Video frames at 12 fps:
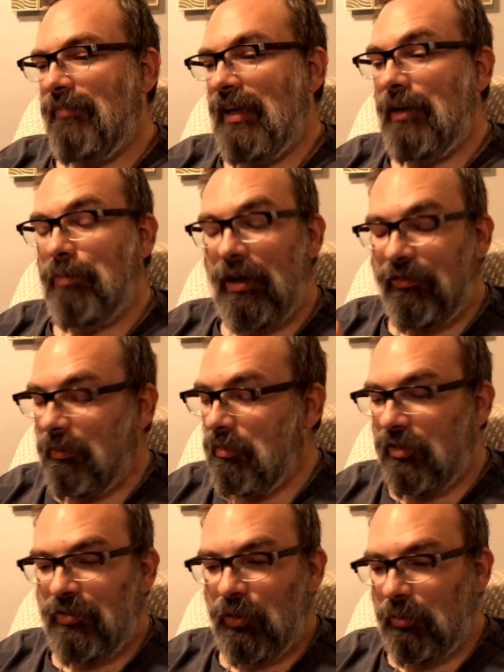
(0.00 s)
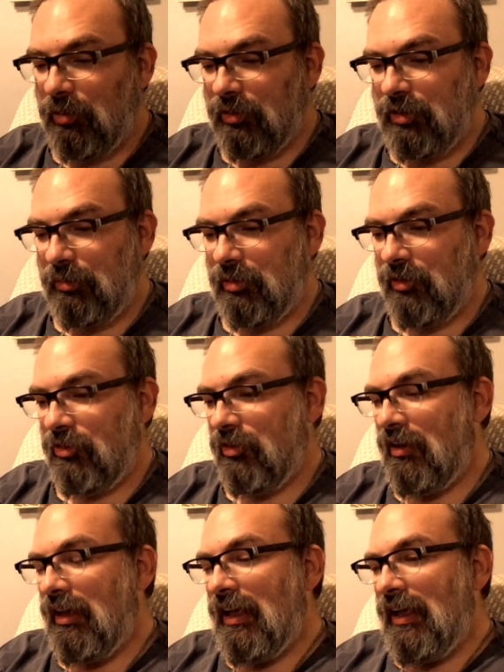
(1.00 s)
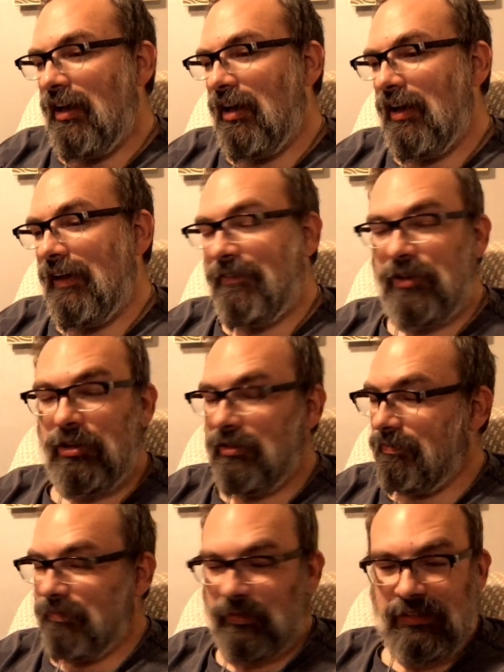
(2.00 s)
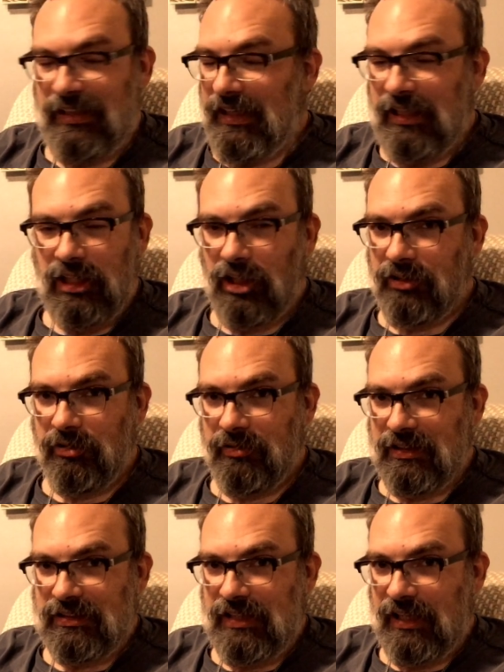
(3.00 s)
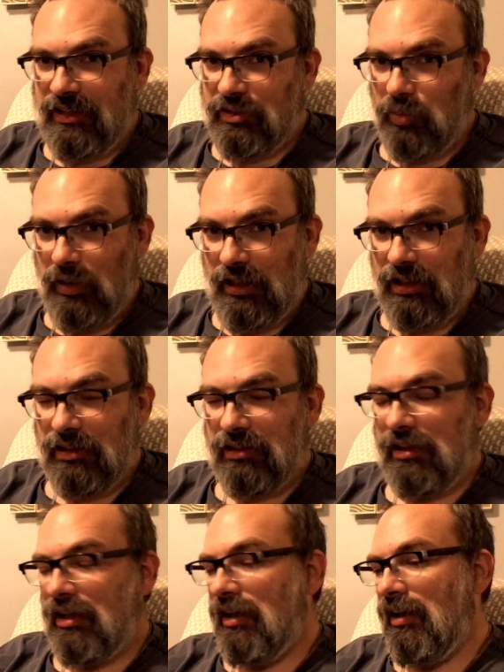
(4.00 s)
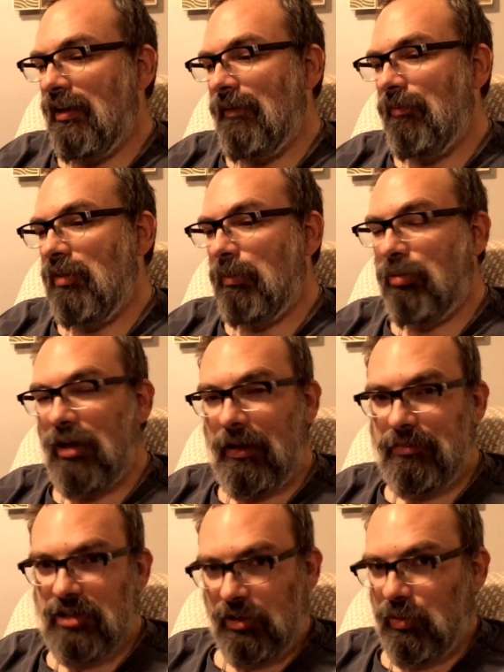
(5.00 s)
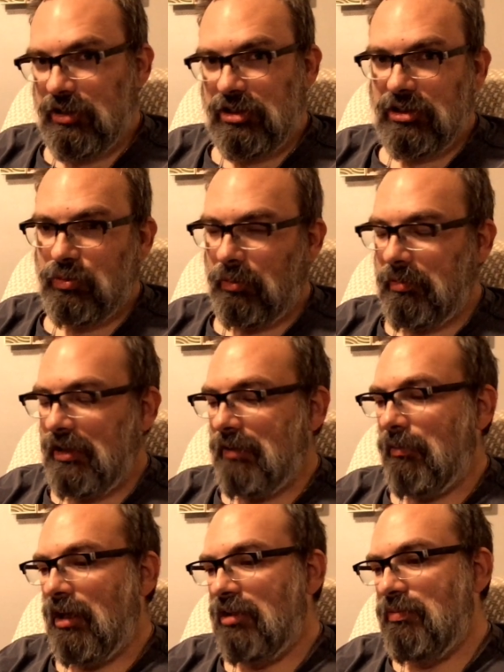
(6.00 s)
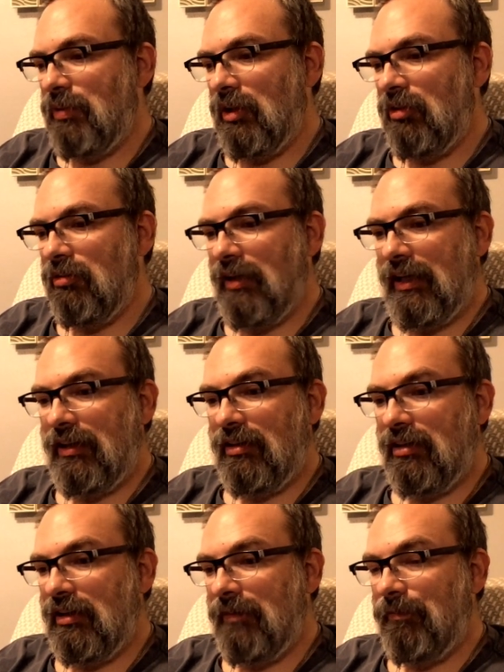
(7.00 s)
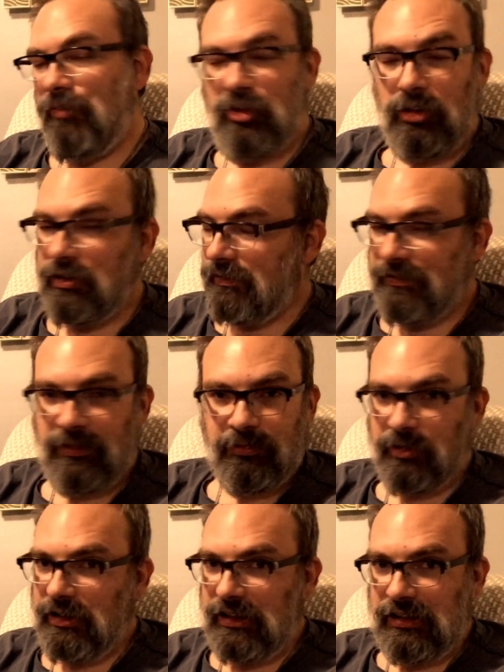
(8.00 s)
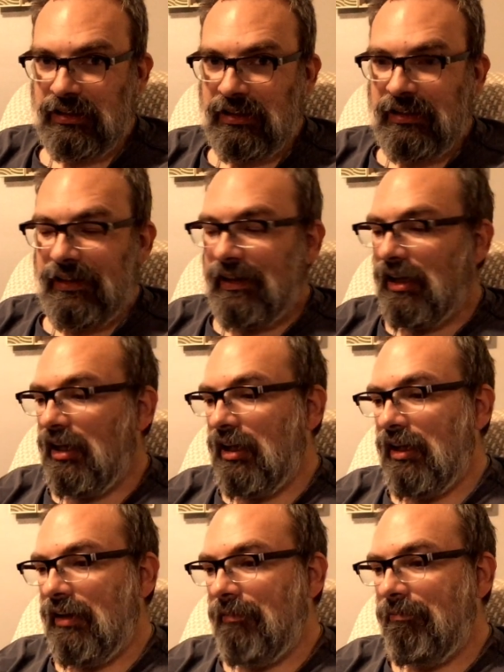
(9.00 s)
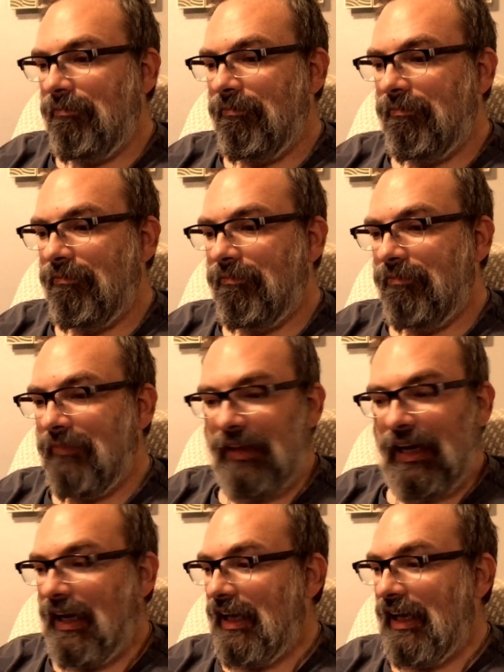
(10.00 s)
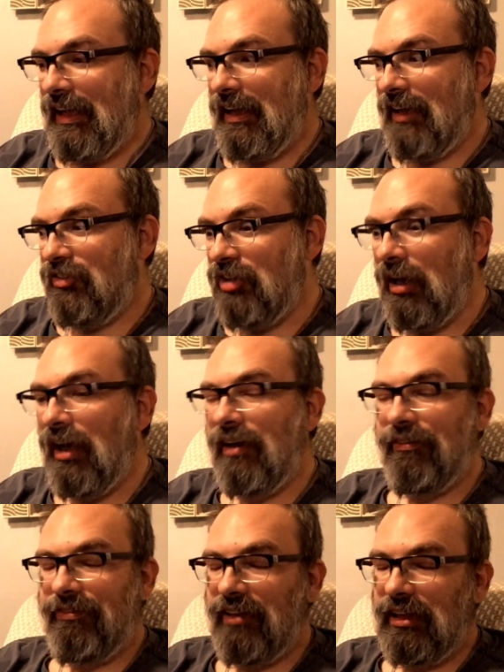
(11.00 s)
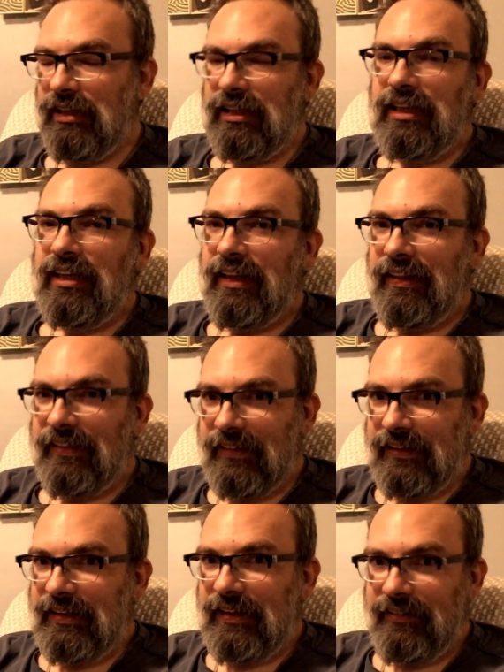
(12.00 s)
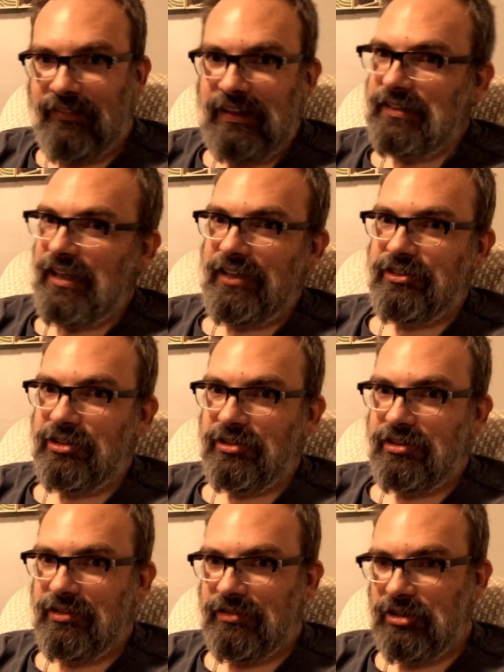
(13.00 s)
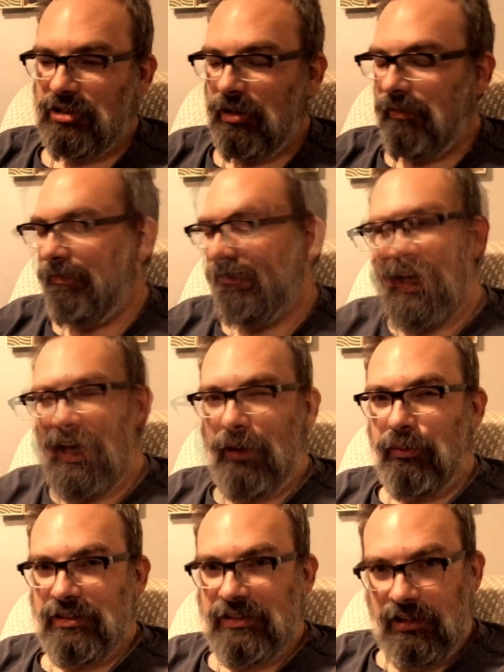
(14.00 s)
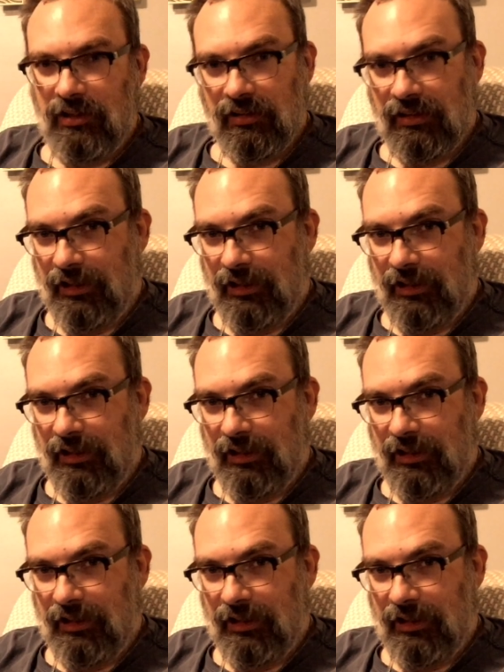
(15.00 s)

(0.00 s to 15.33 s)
apart from those 4 booktubers, if you're keen on doing this tag as well, the prompts, the questions will be in the box below, and do it. Feel free. I had a ton of fun thinking of these answers. So I will see y'all